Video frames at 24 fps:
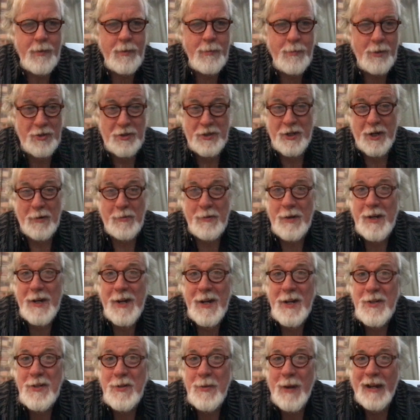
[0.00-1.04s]
Well, you don't really
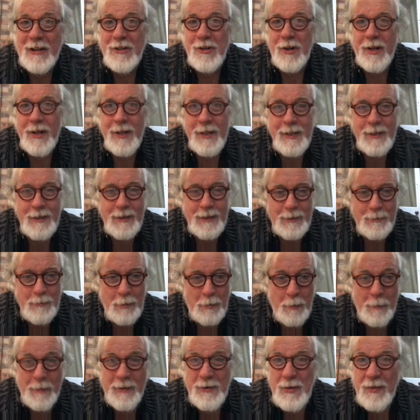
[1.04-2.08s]
need to, actually.
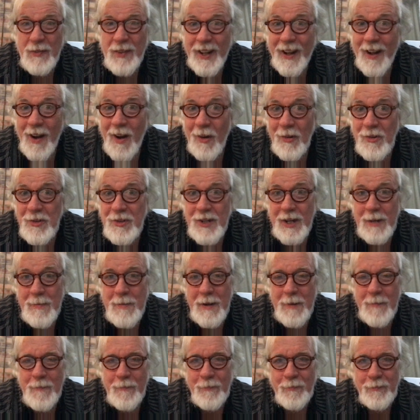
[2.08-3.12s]
Probably better if you can't see me.